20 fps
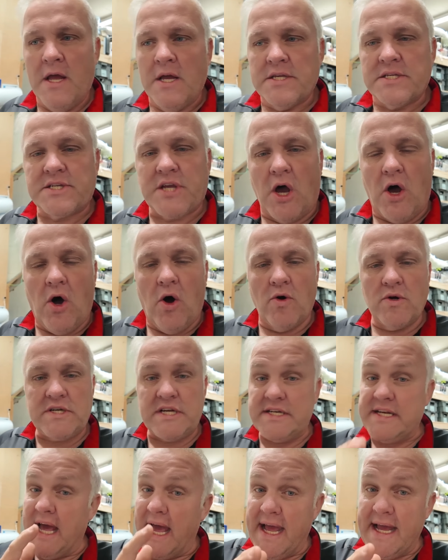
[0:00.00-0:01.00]
So
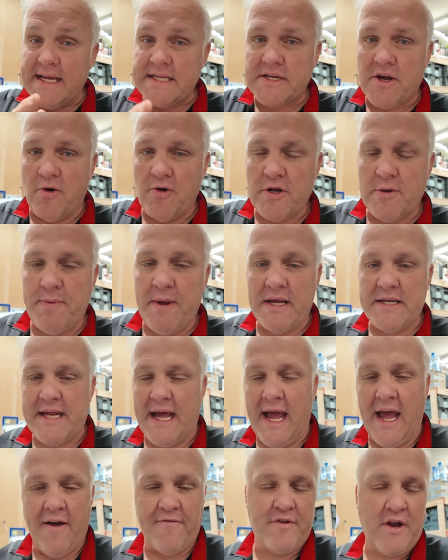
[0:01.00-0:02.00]
today is going to be a
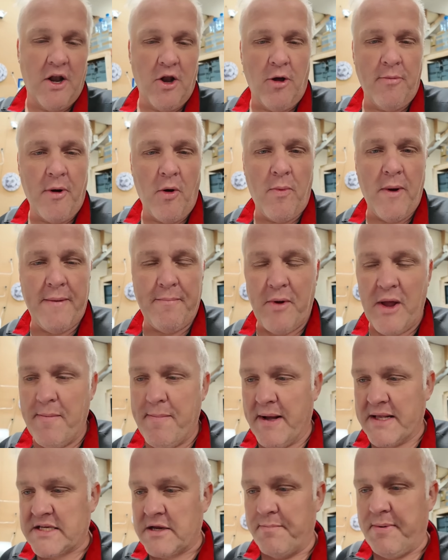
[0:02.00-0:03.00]
day, I've done all my wee
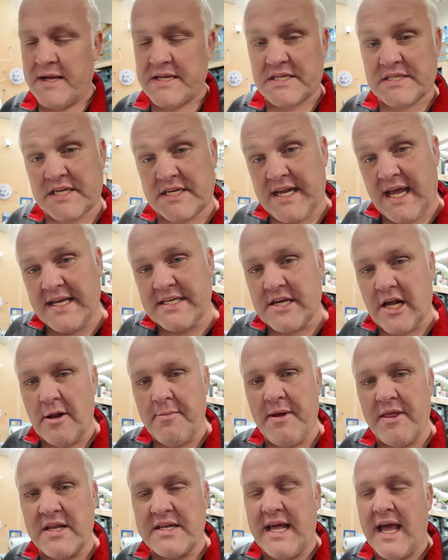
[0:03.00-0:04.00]
bits and pieces, today is going
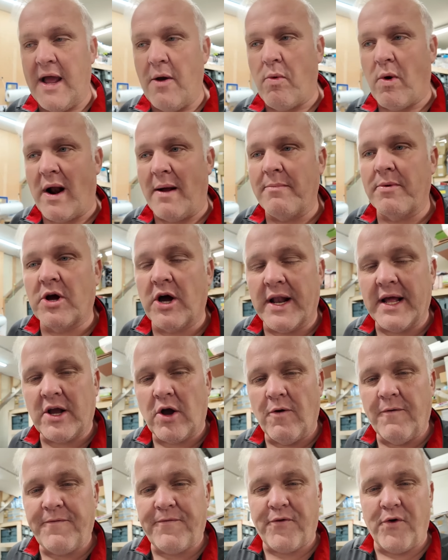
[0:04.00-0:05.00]
to be the day where I'm going to
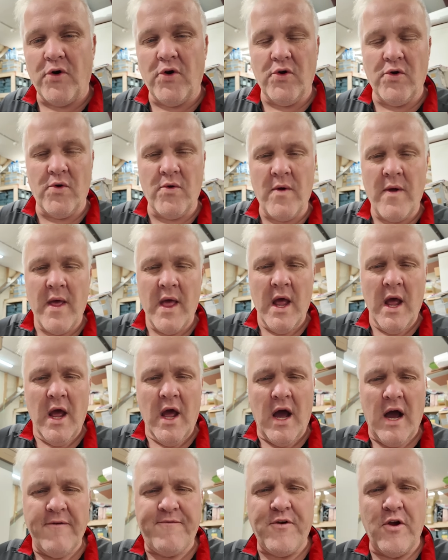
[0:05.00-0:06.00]
go through
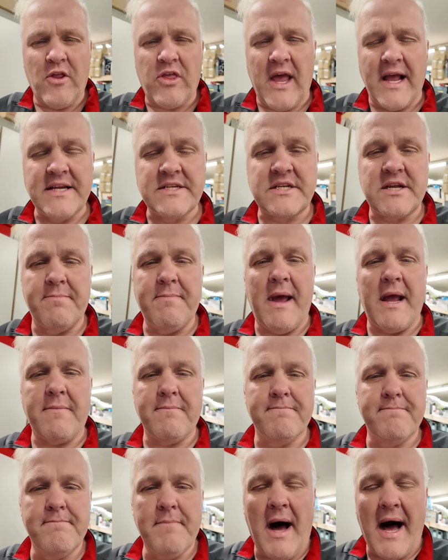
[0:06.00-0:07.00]
a few things to make
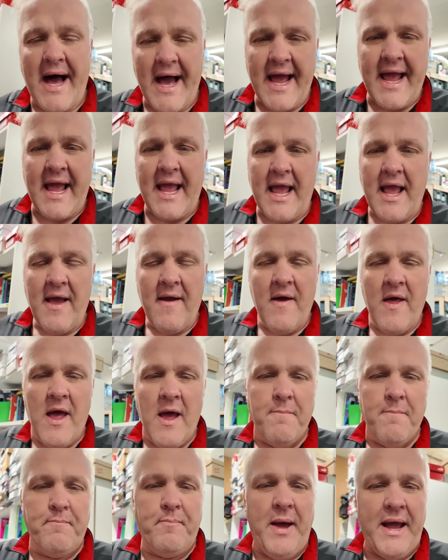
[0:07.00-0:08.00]
my
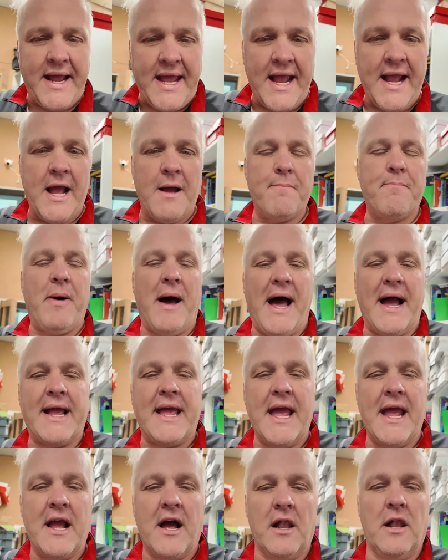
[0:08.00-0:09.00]
picking and
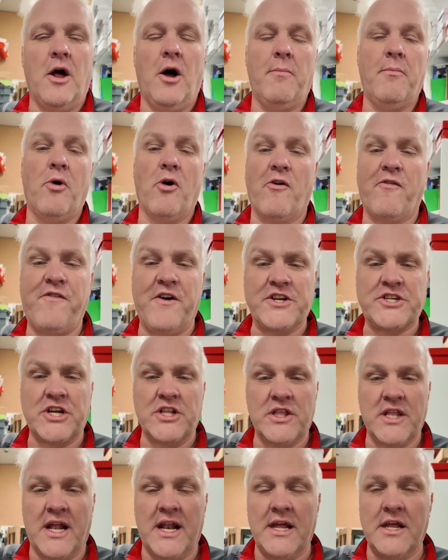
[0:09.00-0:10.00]
packing a lot more
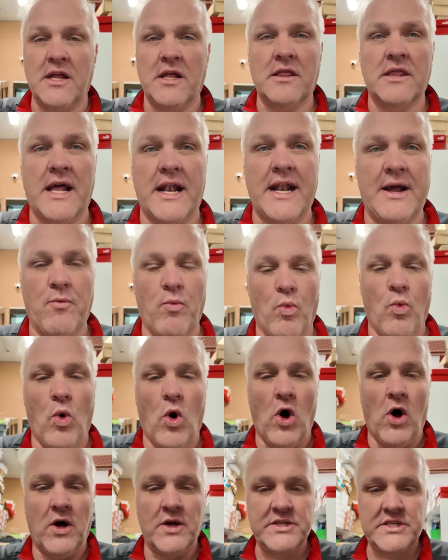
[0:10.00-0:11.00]
efficient than it
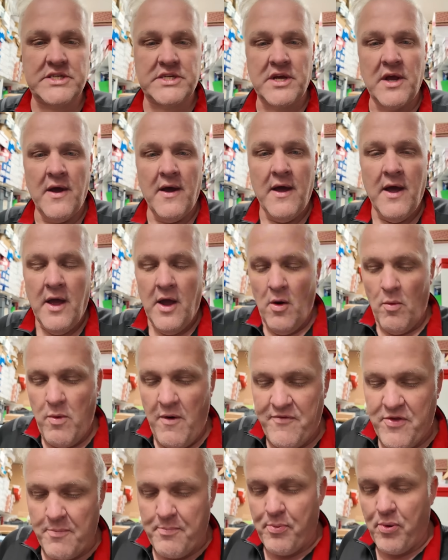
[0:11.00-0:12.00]
was
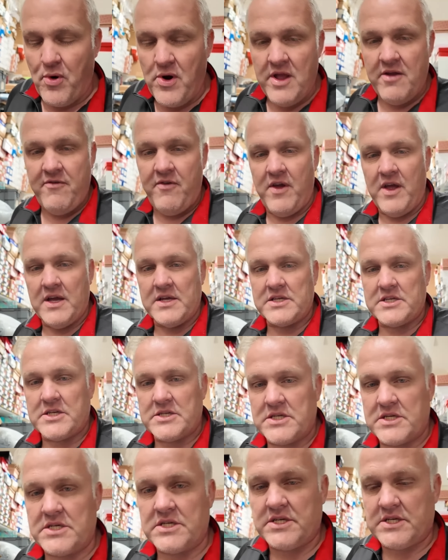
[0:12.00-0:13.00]
with the previous
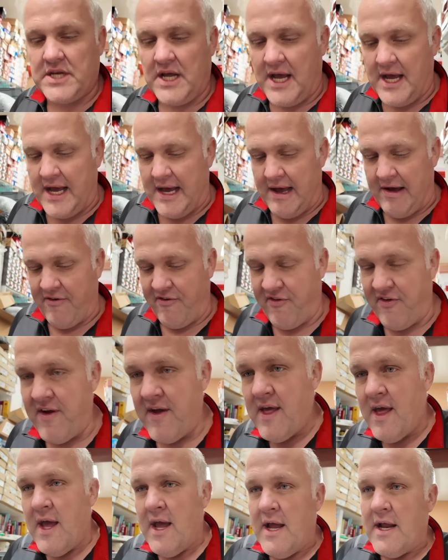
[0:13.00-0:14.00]

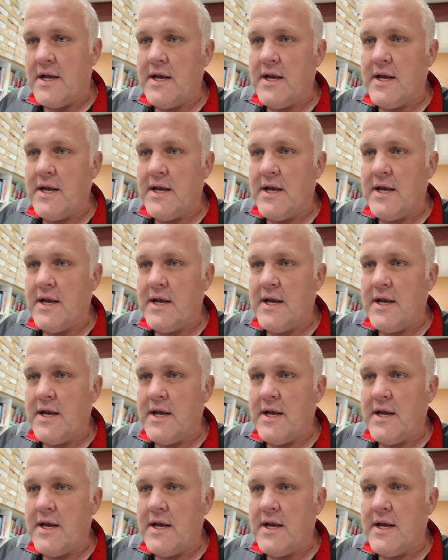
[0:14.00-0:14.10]
staff.